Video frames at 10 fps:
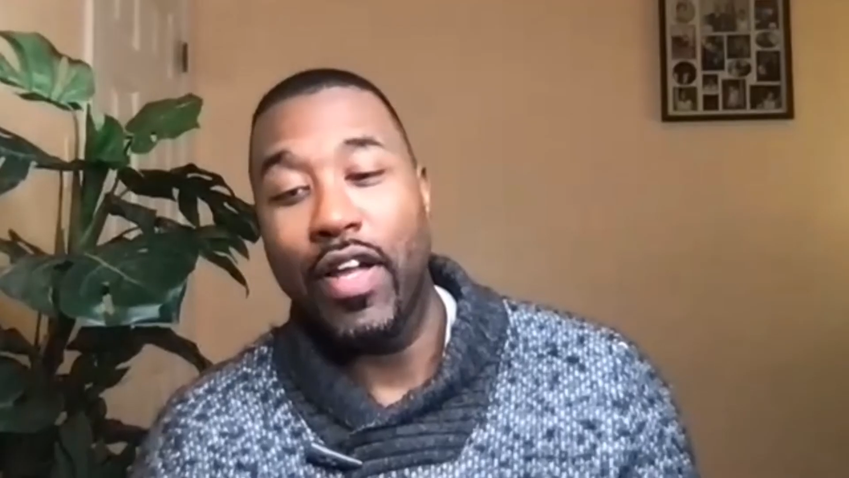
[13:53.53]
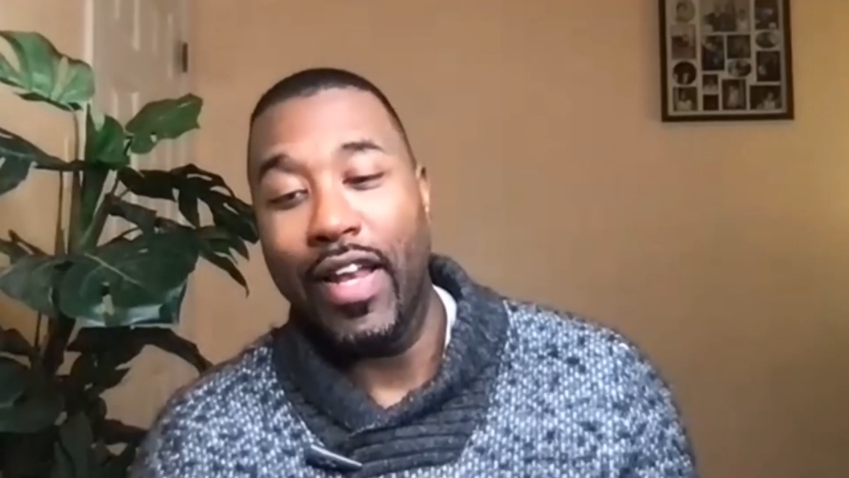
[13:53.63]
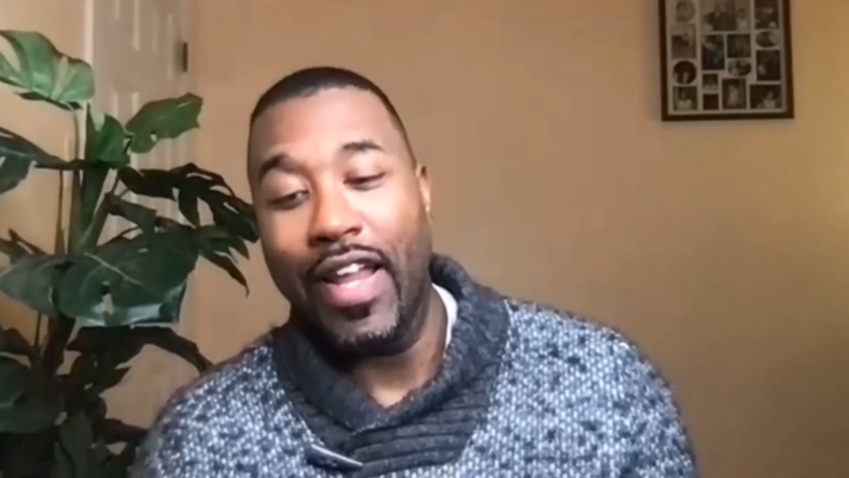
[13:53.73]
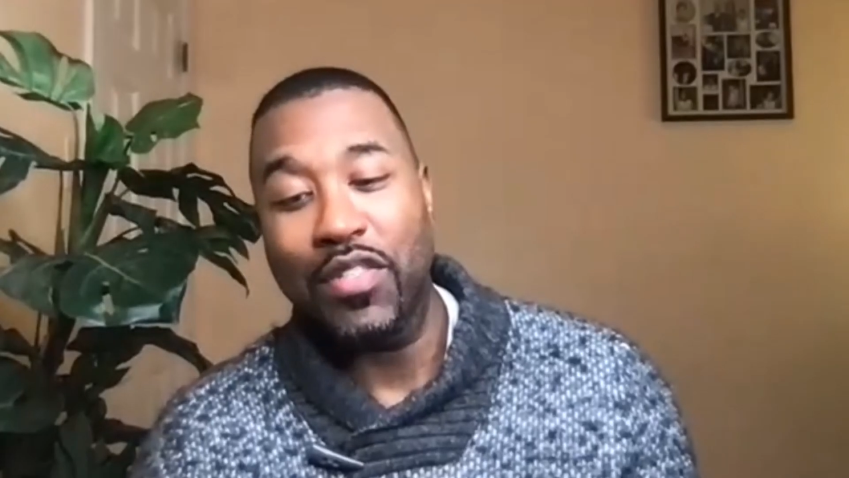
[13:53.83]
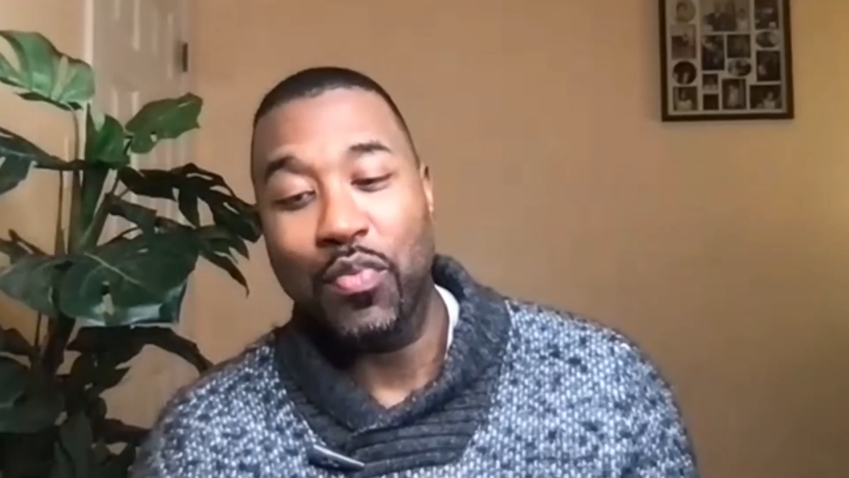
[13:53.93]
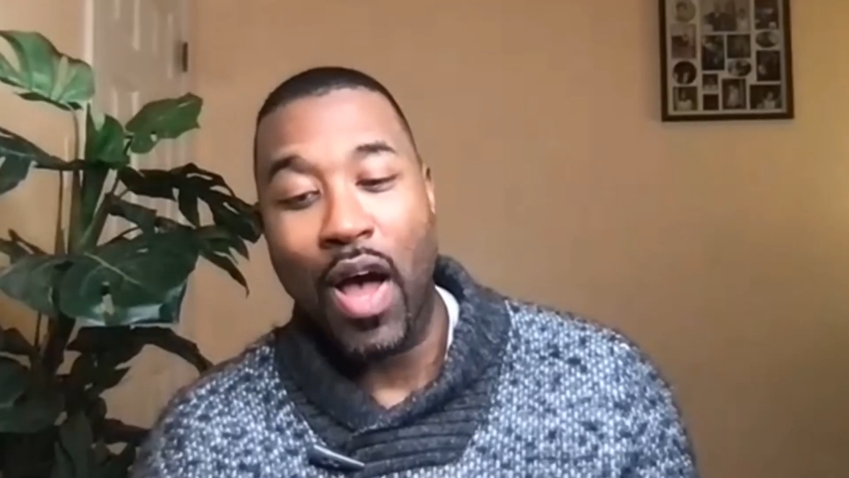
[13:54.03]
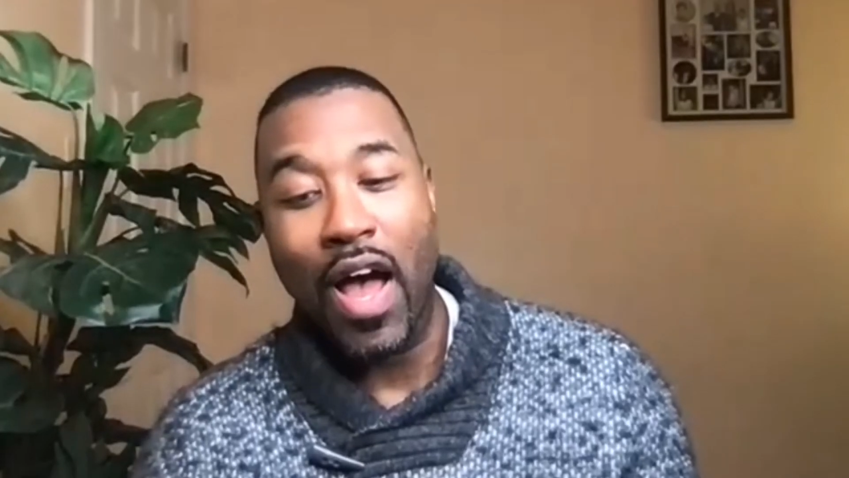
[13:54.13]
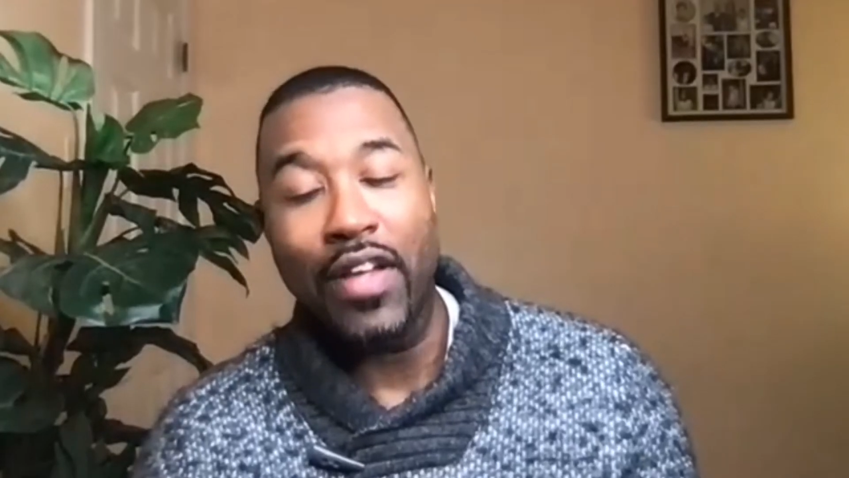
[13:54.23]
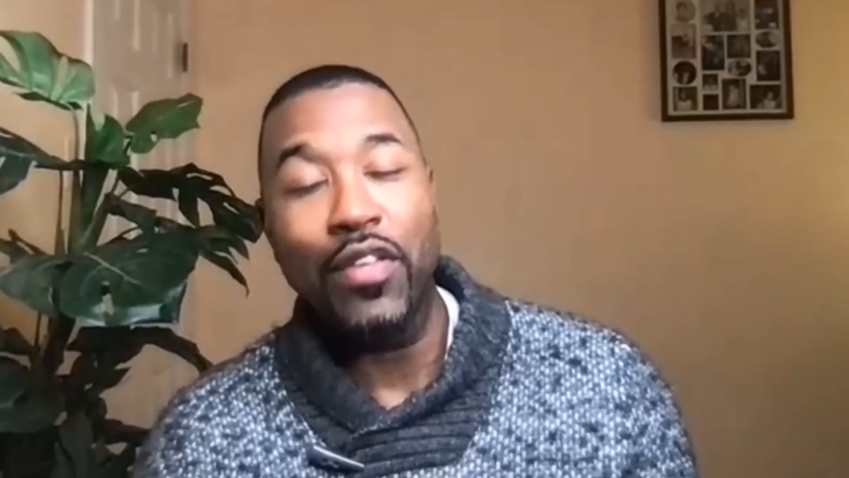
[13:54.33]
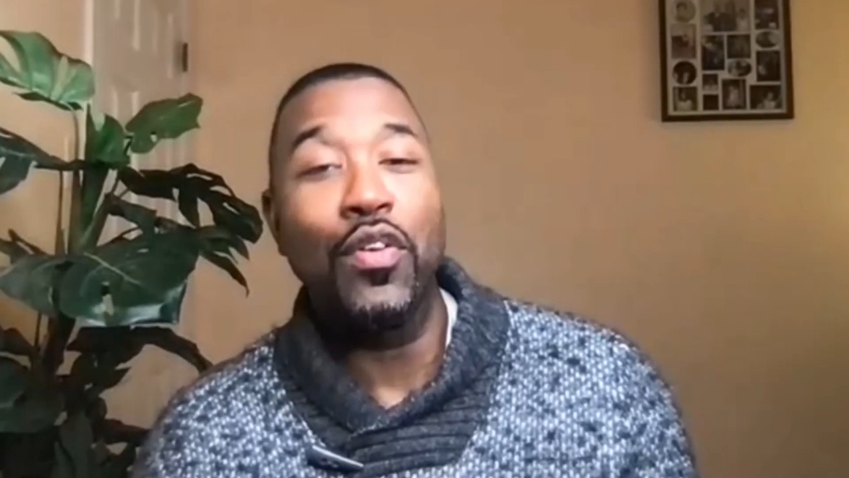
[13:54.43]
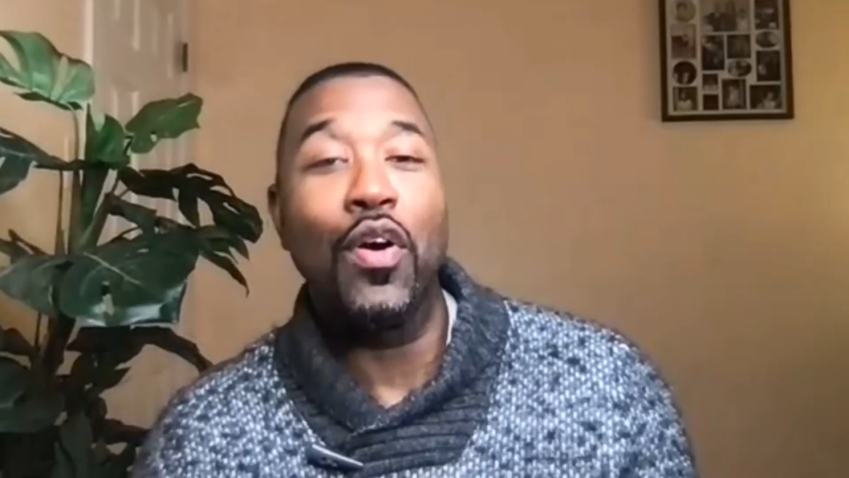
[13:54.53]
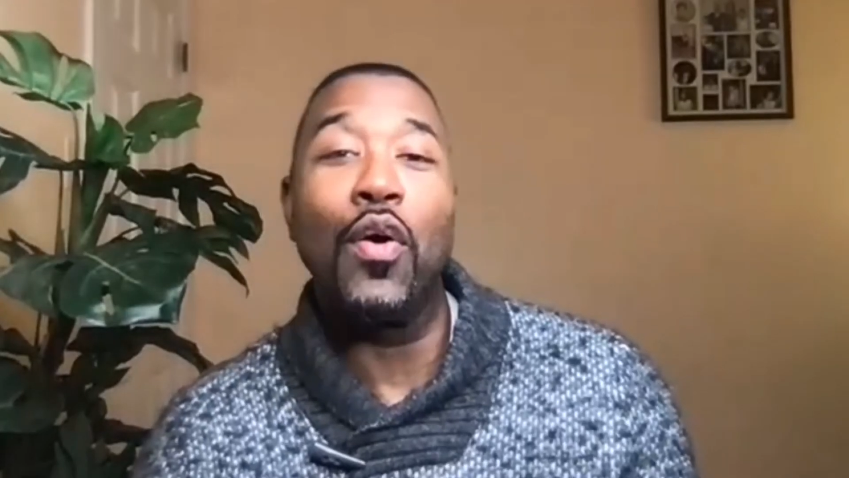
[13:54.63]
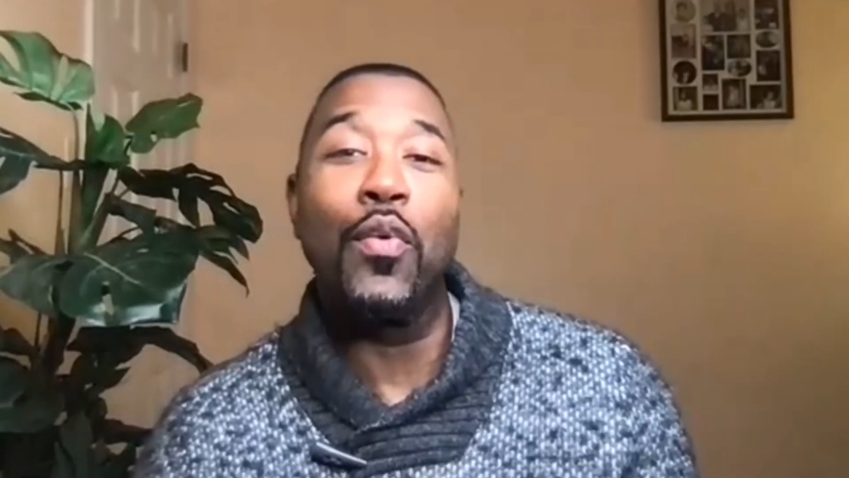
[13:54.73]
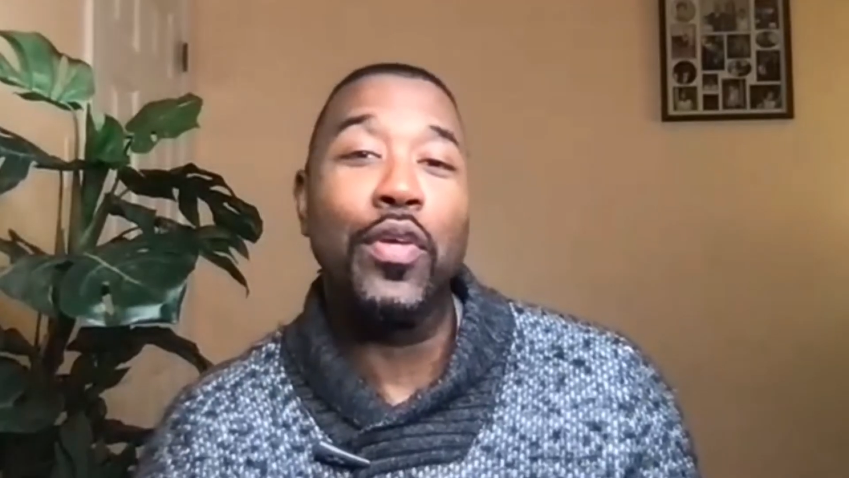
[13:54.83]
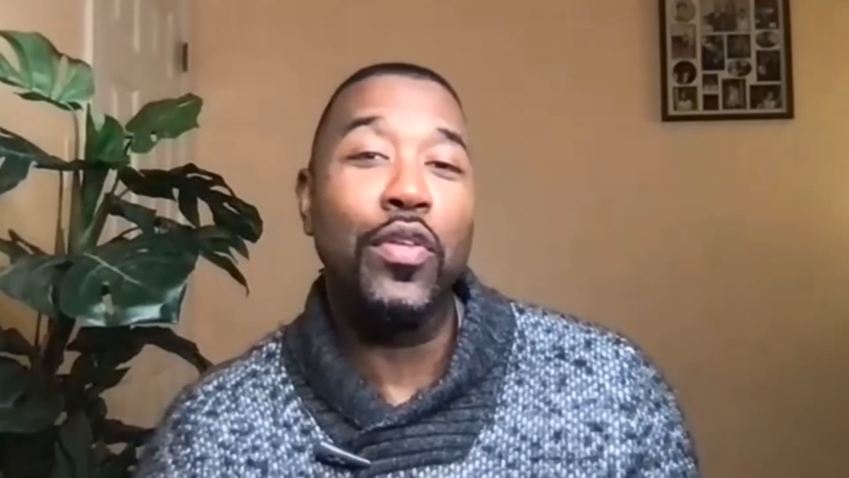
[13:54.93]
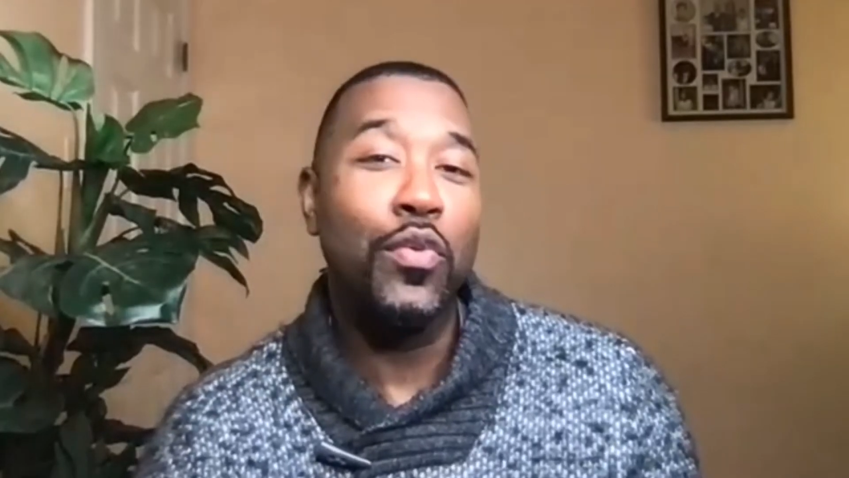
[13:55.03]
that's why, when you